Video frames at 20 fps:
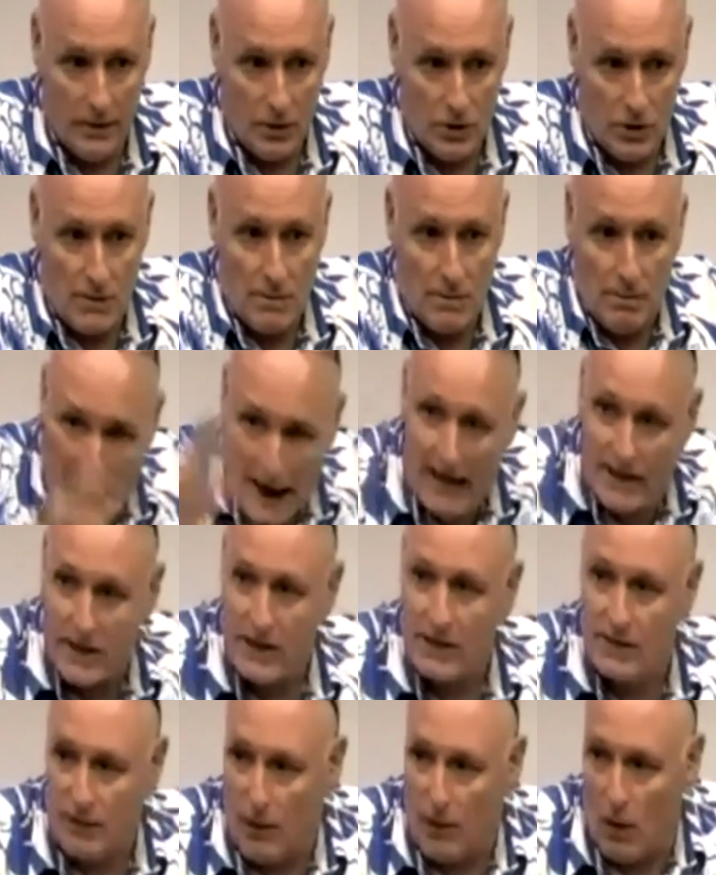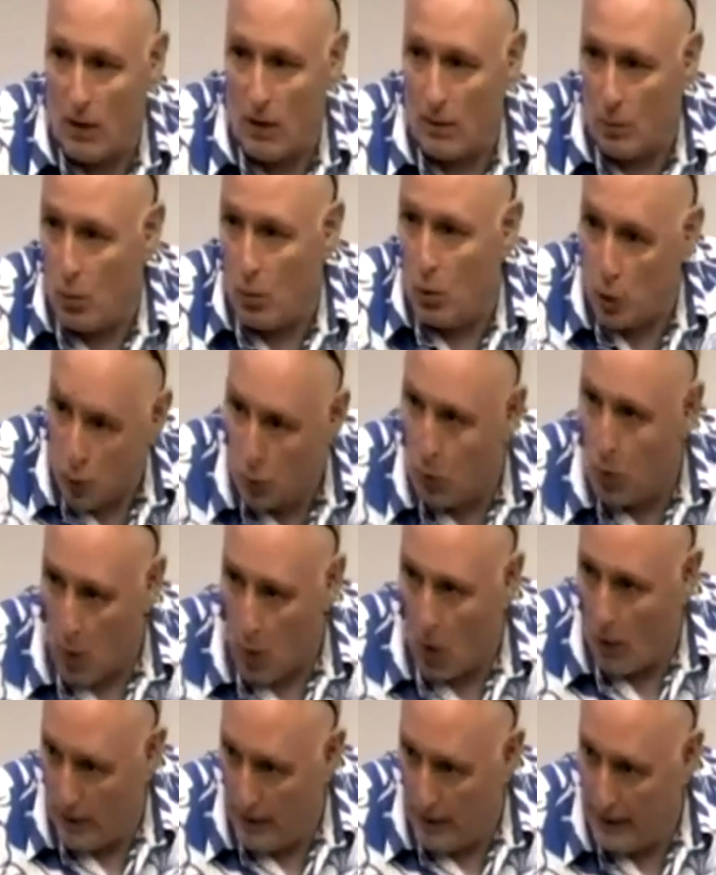a basis for world
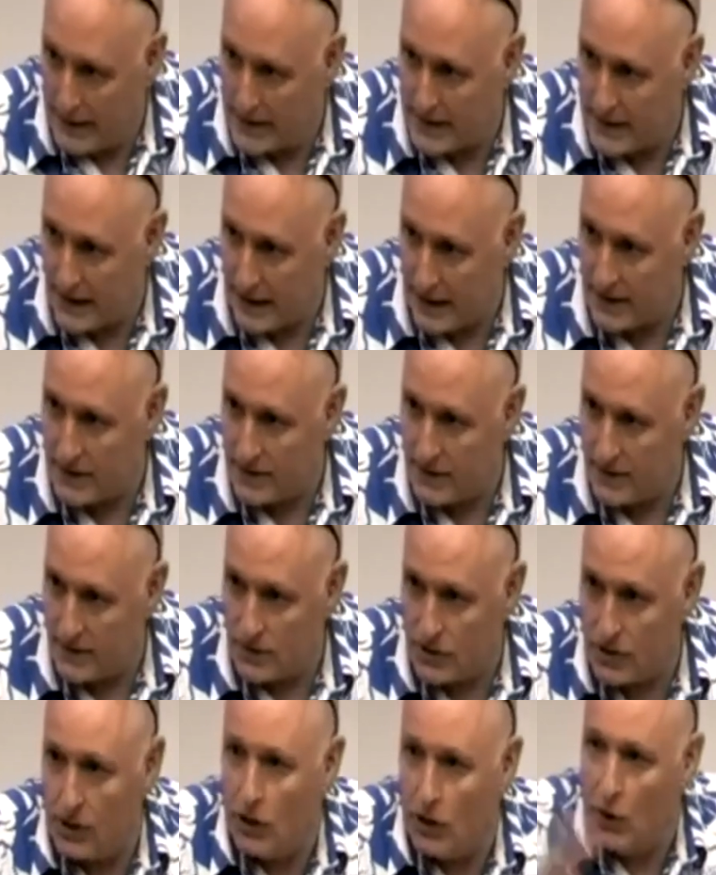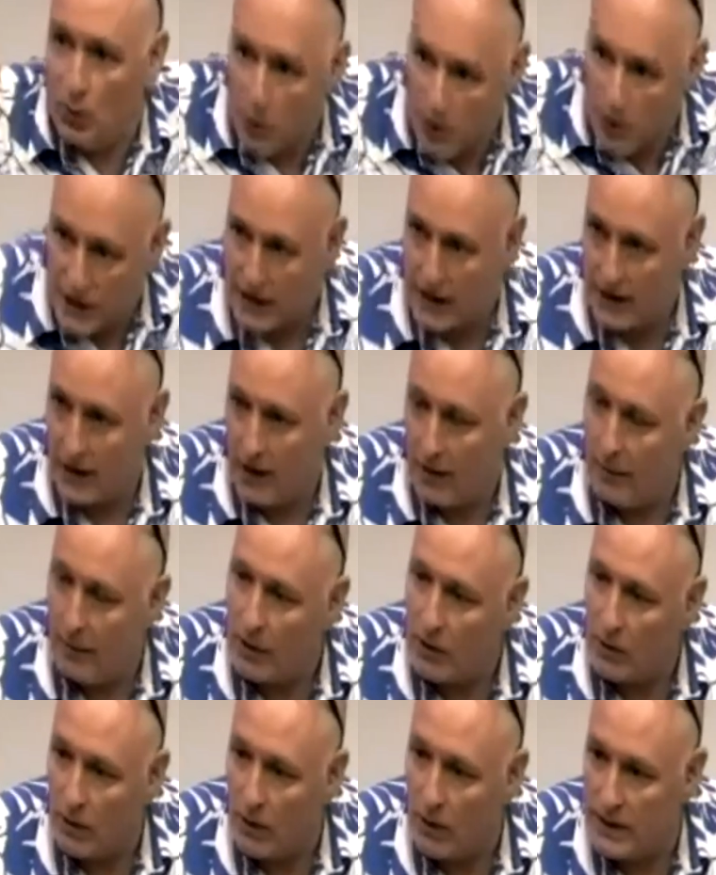war in a sense. There's a huge economic
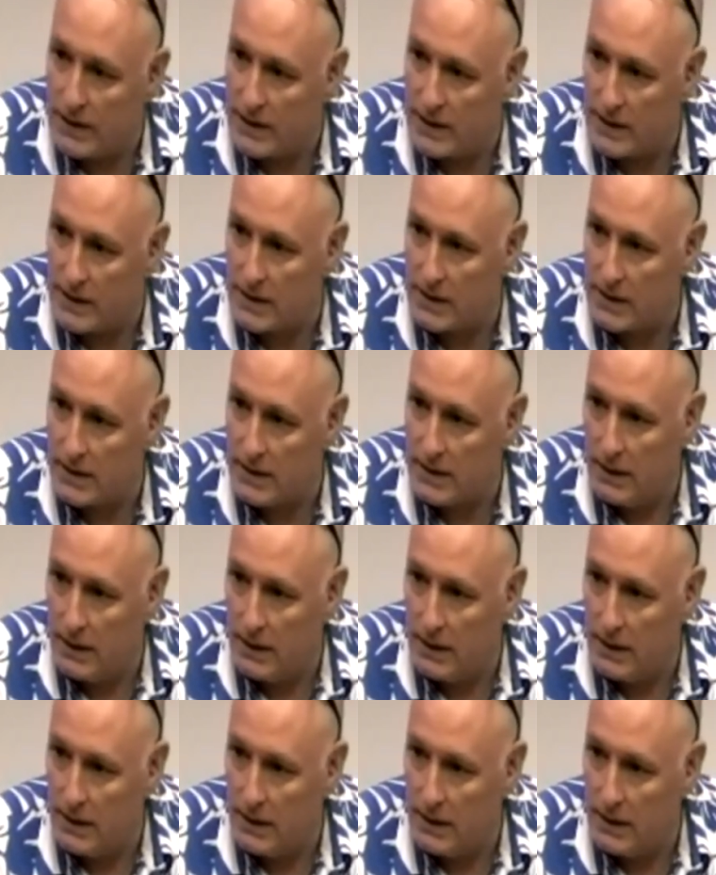crisis.